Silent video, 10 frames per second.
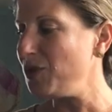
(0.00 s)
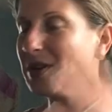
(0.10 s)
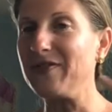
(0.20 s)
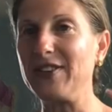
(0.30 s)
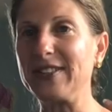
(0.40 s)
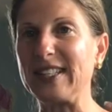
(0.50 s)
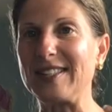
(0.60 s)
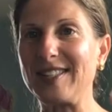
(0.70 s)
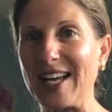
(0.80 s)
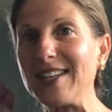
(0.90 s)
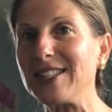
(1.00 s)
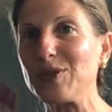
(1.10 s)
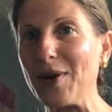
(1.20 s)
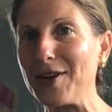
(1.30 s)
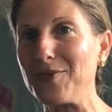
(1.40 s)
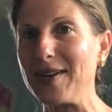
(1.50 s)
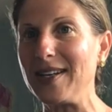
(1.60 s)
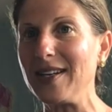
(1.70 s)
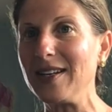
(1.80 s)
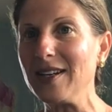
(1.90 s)
You can feel success while you're
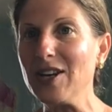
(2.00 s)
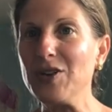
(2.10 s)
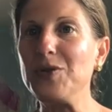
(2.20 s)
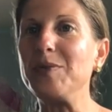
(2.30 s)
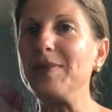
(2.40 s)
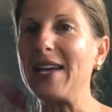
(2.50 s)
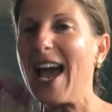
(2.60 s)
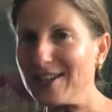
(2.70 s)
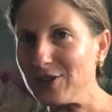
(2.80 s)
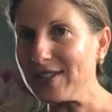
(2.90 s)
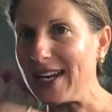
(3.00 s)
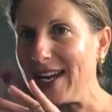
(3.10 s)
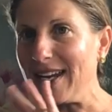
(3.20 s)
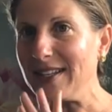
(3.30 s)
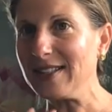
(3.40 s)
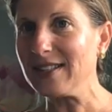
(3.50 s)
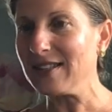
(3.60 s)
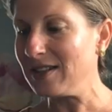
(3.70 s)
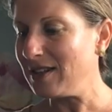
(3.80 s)
reading. You can be entertained.